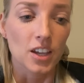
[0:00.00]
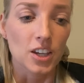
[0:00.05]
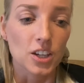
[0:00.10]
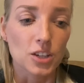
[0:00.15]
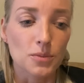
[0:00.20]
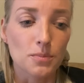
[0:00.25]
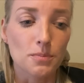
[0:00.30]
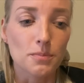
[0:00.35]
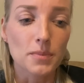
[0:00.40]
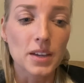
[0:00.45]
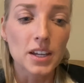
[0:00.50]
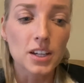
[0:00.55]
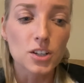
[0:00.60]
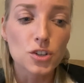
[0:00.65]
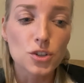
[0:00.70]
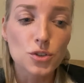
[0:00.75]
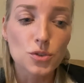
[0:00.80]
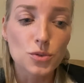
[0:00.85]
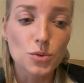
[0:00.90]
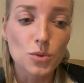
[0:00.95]
make
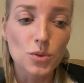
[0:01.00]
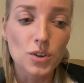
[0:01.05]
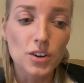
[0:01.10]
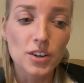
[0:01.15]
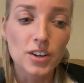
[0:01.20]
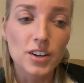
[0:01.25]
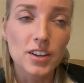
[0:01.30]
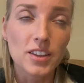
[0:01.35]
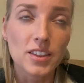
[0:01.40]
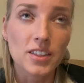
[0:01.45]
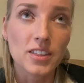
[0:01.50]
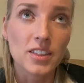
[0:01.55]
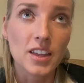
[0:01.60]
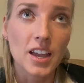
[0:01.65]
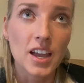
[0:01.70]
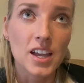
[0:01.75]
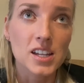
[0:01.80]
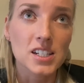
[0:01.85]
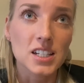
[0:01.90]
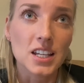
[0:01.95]
sure
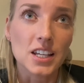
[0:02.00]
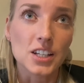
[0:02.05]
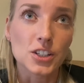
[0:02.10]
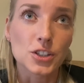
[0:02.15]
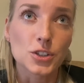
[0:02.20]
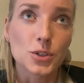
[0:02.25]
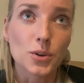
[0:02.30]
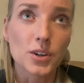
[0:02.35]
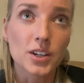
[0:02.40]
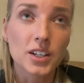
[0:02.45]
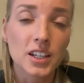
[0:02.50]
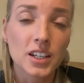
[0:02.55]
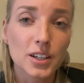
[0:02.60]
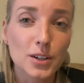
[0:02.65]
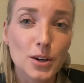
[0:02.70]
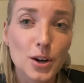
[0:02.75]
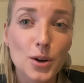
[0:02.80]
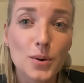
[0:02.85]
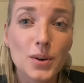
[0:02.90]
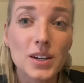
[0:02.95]
that your
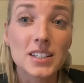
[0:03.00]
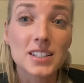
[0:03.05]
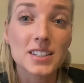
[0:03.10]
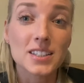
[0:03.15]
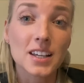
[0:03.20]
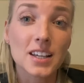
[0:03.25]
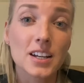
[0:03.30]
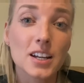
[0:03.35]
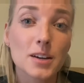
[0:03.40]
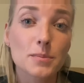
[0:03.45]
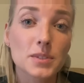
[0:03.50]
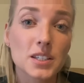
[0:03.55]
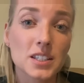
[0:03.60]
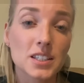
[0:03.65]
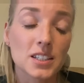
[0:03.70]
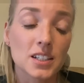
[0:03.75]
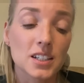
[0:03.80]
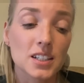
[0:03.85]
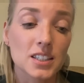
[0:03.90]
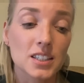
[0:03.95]
kiddo is set up to
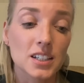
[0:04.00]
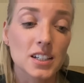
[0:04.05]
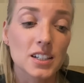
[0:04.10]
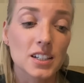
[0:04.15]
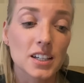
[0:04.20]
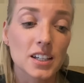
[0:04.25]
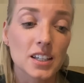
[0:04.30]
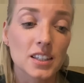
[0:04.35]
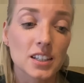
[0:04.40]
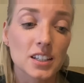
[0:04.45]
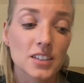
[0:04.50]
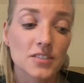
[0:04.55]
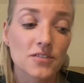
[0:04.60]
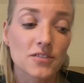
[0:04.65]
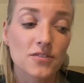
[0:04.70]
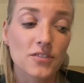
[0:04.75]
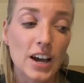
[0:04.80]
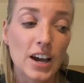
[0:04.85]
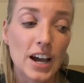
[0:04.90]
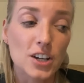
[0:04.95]
succeed in the
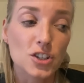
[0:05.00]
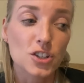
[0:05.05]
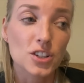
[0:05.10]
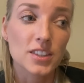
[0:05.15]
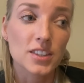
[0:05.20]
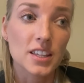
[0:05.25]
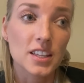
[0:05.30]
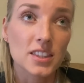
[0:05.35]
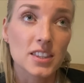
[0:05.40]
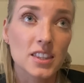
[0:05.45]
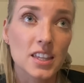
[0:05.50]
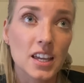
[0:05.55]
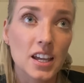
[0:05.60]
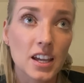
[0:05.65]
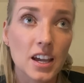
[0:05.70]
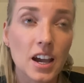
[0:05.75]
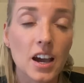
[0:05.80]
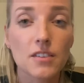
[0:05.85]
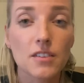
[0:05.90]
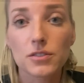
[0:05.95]
fashion that they
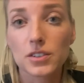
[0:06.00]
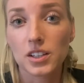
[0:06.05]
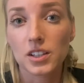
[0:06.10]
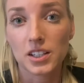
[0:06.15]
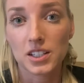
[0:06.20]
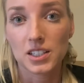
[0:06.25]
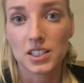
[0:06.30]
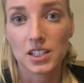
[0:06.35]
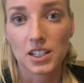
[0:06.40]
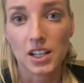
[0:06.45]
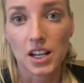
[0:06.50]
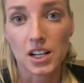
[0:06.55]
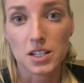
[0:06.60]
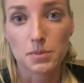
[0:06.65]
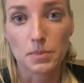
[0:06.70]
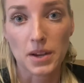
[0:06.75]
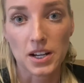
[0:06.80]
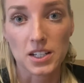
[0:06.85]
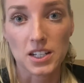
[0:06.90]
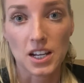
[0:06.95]
have realistic
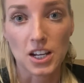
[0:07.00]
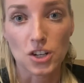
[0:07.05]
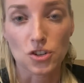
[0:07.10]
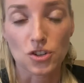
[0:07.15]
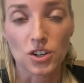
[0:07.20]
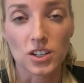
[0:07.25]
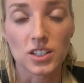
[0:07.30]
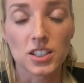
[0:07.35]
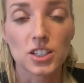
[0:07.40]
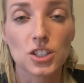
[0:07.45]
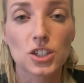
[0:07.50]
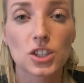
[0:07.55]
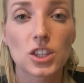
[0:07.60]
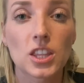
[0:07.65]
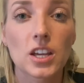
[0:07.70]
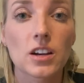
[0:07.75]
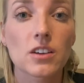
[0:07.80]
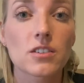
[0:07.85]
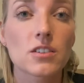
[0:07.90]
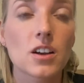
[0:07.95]
expectations.
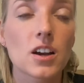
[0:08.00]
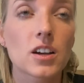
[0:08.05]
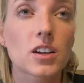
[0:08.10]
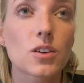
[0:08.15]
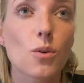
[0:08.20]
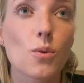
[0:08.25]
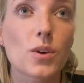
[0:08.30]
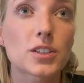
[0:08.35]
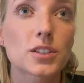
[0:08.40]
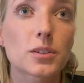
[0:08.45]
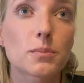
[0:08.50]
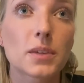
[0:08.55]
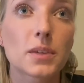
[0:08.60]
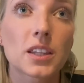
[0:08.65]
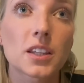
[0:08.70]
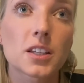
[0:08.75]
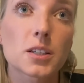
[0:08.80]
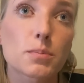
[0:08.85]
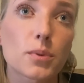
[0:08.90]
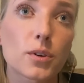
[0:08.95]
They're not going to meet
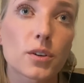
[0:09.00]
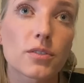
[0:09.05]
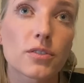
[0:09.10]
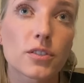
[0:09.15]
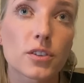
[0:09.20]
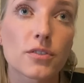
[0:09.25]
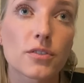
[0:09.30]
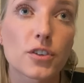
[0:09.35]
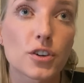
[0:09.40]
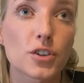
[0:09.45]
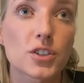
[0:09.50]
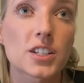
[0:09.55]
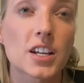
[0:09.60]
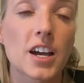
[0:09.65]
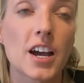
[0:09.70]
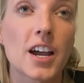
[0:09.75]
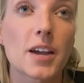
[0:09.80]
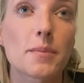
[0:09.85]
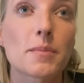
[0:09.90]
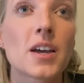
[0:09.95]
this bird for the first
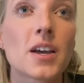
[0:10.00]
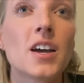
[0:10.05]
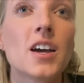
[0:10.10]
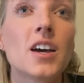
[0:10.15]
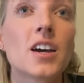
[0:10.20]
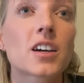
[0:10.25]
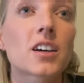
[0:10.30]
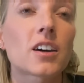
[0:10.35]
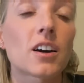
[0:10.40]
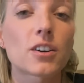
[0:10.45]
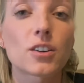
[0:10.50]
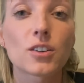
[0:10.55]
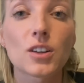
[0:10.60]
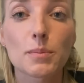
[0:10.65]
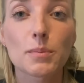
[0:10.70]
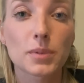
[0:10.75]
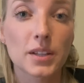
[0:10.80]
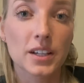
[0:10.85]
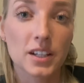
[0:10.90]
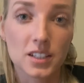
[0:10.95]
time, cuddle
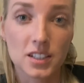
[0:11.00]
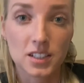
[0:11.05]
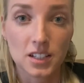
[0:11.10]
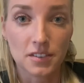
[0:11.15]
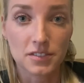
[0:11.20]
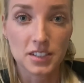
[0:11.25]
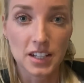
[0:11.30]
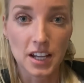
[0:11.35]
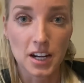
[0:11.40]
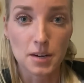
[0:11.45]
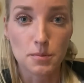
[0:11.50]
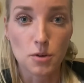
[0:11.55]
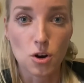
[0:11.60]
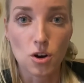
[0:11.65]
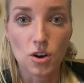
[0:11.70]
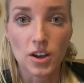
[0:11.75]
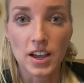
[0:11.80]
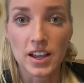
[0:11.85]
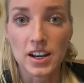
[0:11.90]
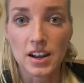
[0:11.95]
up like a stuffed
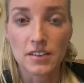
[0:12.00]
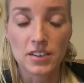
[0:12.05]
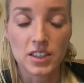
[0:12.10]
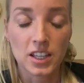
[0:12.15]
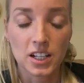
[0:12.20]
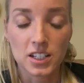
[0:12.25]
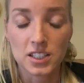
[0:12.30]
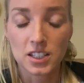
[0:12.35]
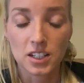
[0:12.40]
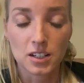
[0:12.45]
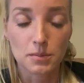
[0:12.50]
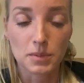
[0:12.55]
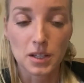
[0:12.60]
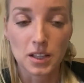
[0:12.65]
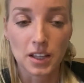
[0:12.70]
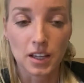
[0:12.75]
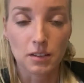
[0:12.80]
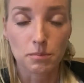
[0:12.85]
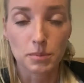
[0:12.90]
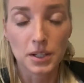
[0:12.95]
animal, and everything's going to be
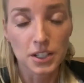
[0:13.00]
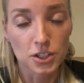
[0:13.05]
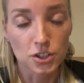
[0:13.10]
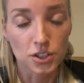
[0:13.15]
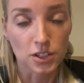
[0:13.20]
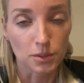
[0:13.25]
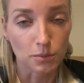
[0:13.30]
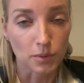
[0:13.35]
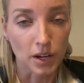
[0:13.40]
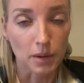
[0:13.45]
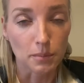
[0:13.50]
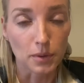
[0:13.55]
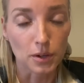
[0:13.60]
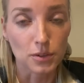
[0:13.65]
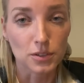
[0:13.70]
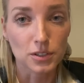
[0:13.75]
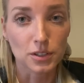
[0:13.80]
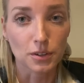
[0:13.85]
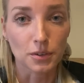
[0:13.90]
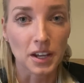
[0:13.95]
like peaches and
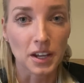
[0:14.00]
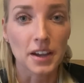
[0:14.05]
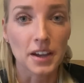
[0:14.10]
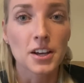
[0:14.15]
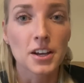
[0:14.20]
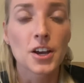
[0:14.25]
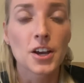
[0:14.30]
rainbows, okay?